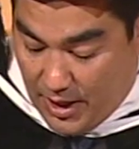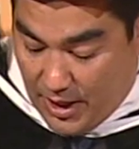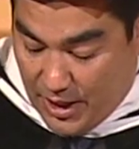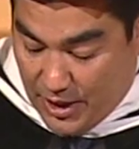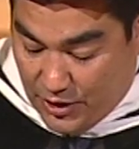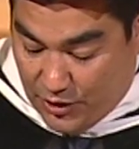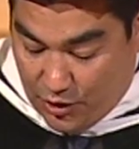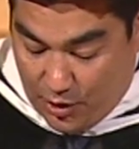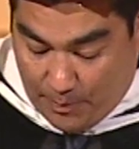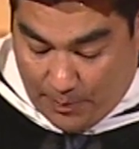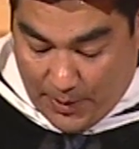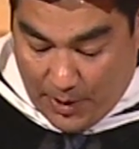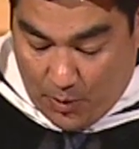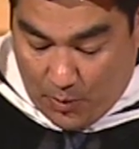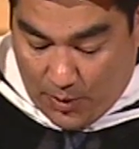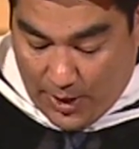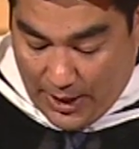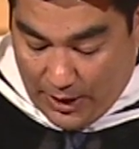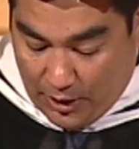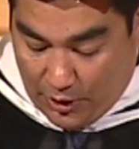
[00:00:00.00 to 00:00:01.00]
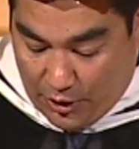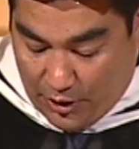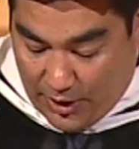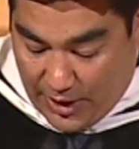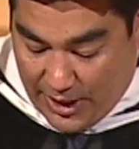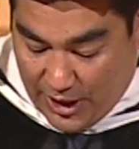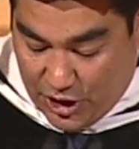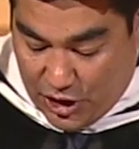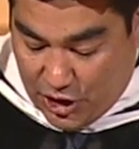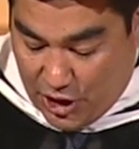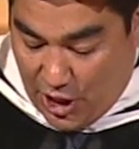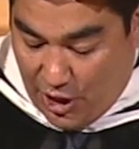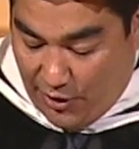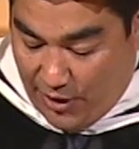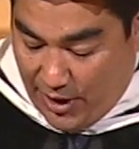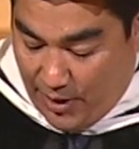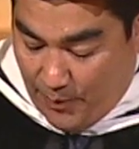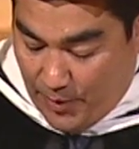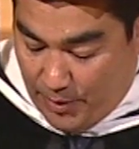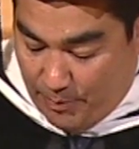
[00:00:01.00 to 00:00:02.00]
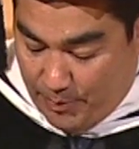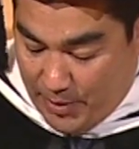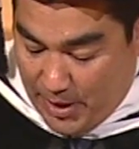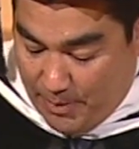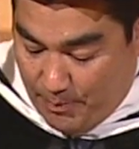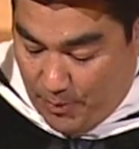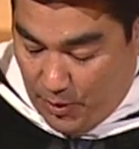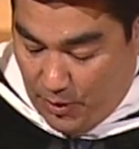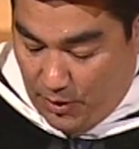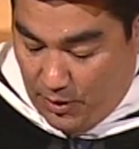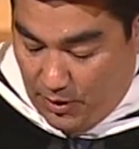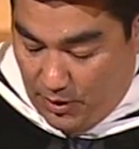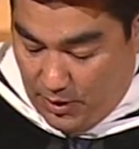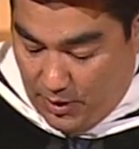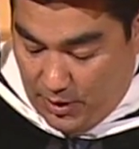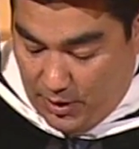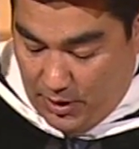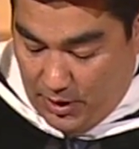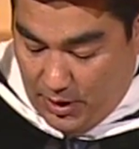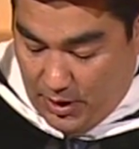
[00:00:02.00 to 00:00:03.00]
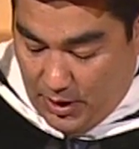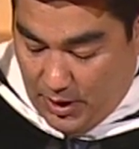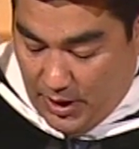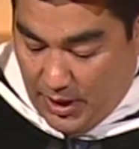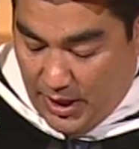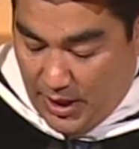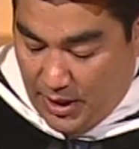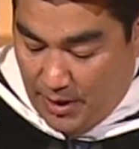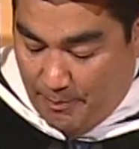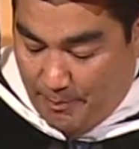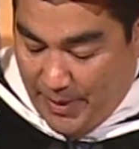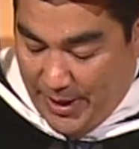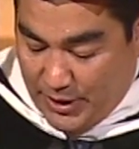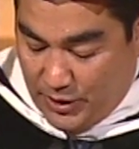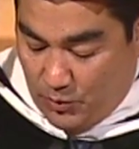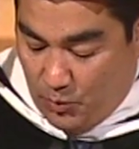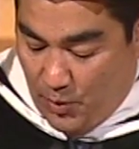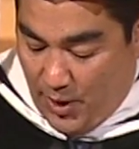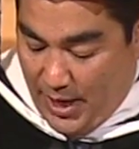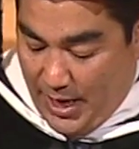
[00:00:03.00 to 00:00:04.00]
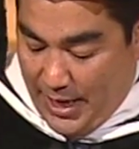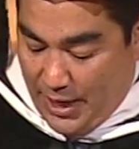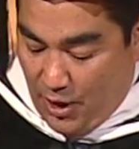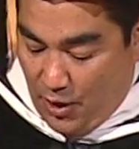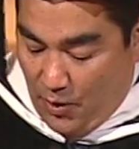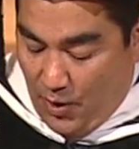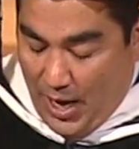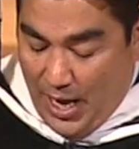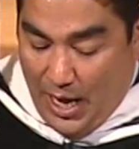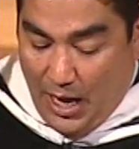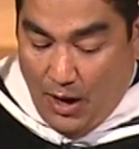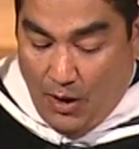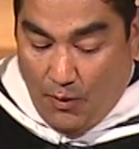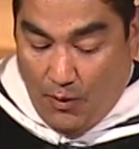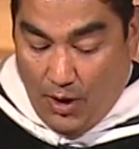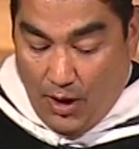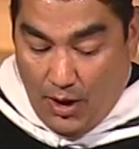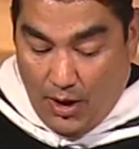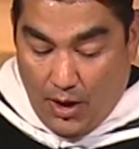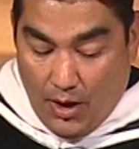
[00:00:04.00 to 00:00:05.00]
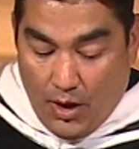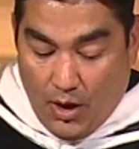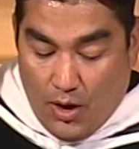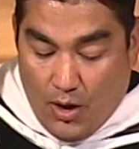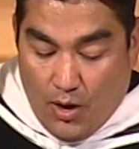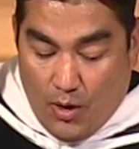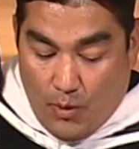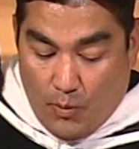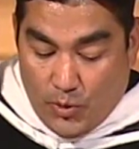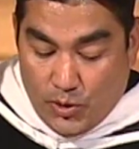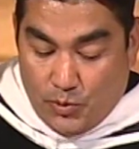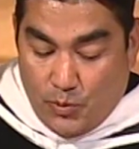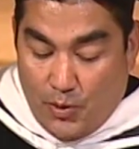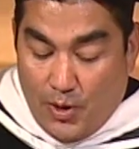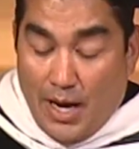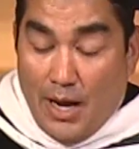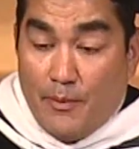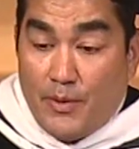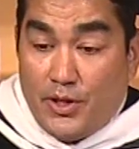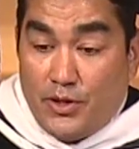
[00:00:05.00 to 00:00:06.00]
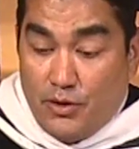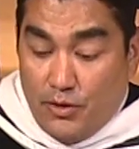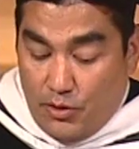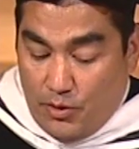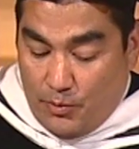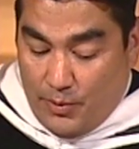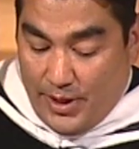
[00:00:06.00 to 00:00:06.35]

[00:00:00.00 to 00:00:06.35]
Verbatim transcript: interpreting what I learned, and sharing it with people in the best way I know how was what I would do the